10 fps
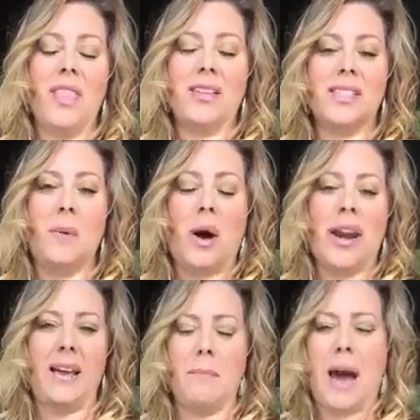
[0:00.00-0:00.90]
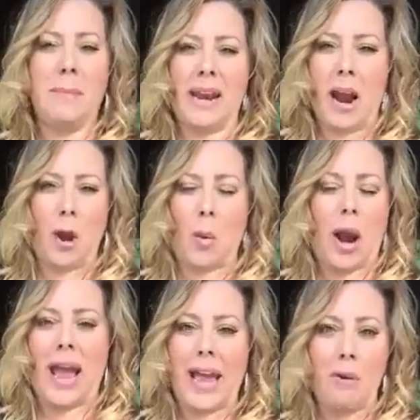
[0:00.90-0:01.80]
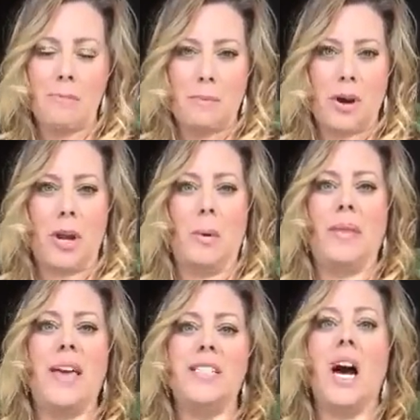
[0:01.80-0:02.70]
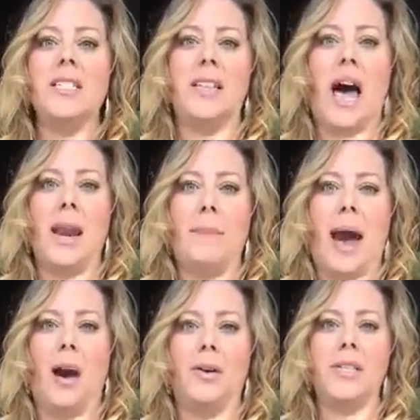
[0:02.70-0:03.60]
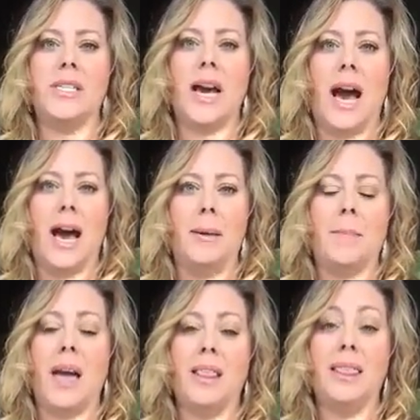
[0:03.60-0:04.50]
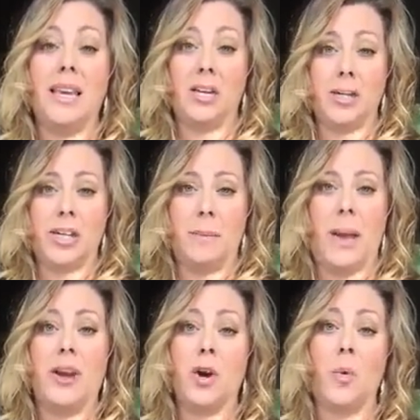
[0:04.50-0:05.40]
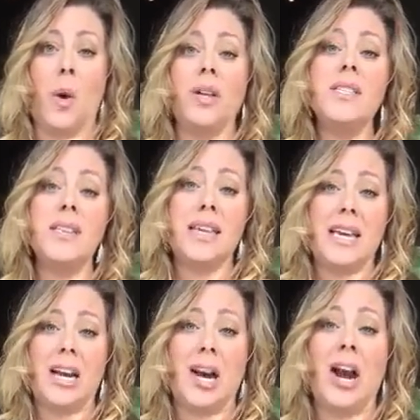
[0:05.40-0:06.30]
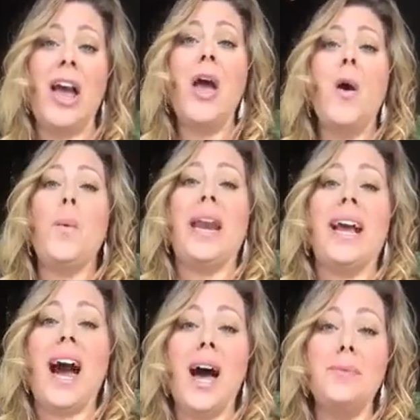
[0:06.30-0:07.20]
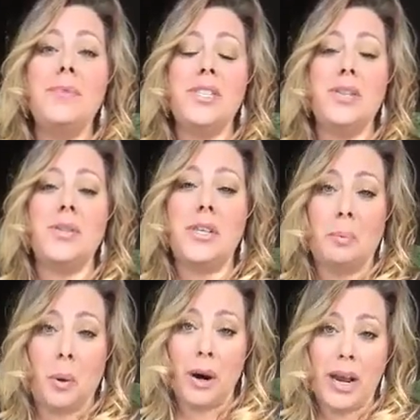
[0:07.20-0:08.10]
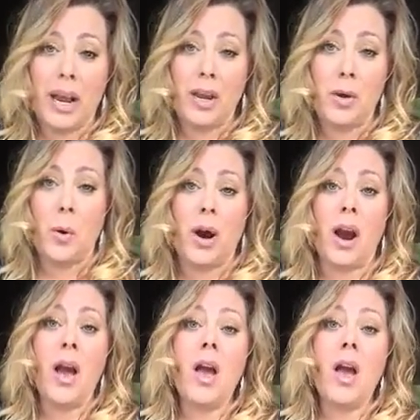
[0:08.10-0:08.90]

it might have been Eric Worre, I can't remember who, but they talked a lot about leadership and your role as a leader when it comes to supporting your